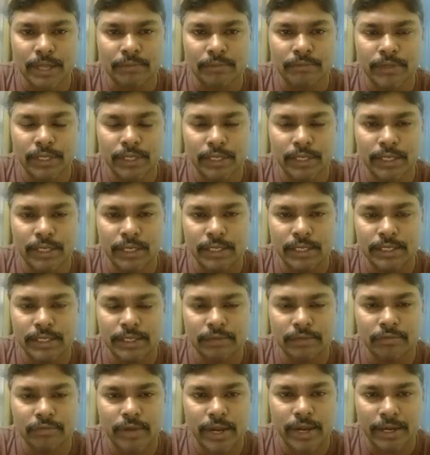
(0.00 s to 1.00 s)
we clearly
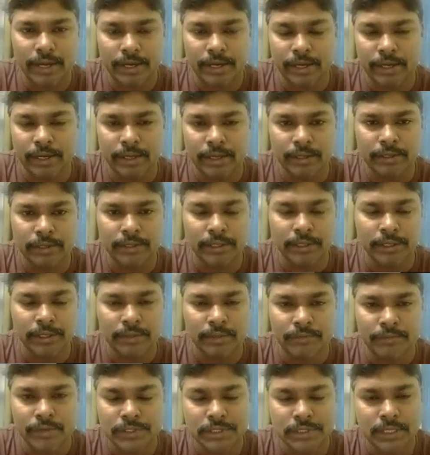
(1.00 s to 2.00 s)
defined in the
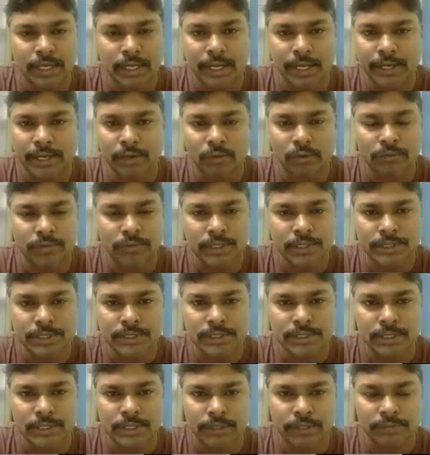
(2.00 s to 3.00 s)
first slide of
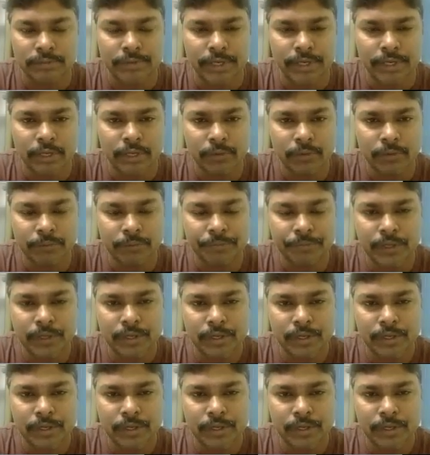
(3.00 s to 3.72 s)
this video.